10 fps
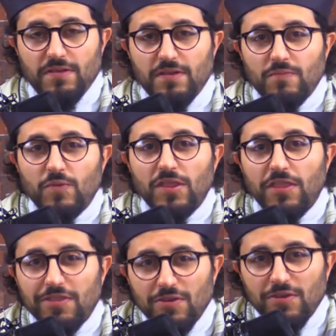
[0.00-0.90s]
When
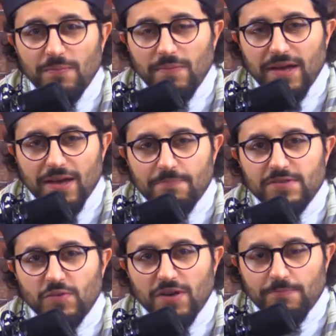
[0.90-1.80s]
dhulm
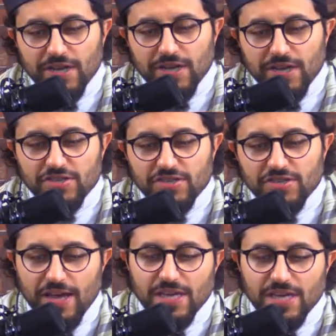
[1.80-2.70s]
happens, when oppression
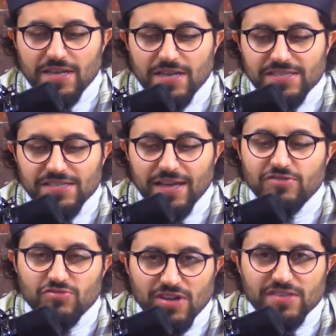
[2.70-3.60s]
happens, and it's not
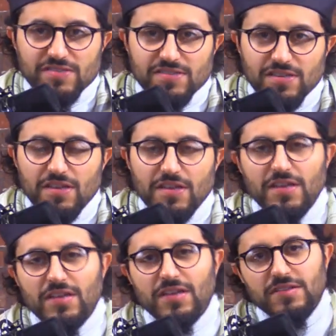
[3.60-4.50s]
addressed
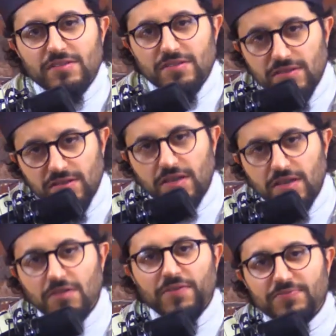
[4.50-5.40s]

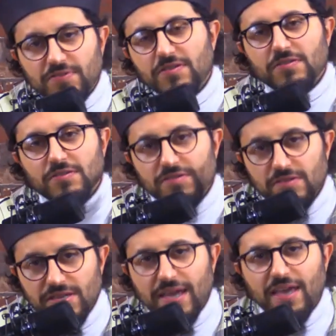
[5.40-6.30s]
year after year,
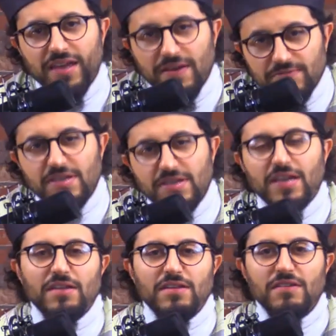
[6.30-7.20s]
decade after
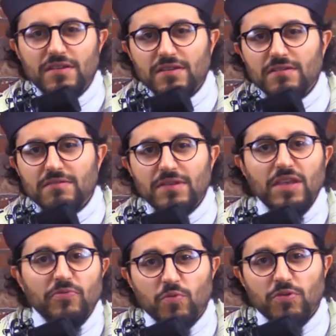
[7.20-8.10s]
decade,
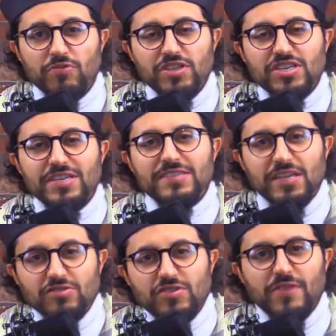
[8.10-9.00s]
even we're reaching
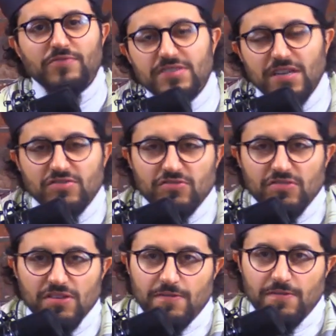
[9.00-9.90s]
century after
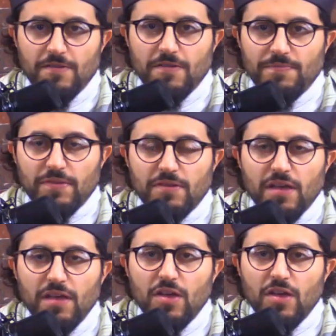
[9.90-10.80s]
century, okay,
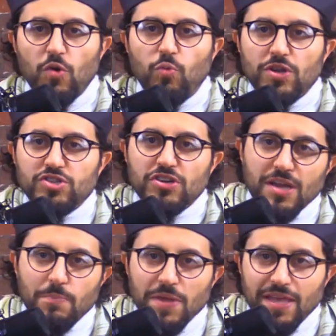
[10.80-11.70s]
what you're going
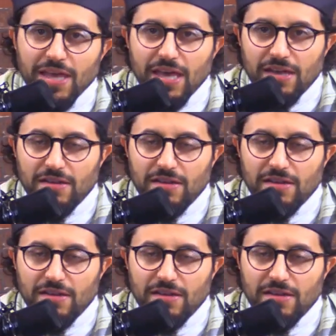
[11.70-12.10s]
to beget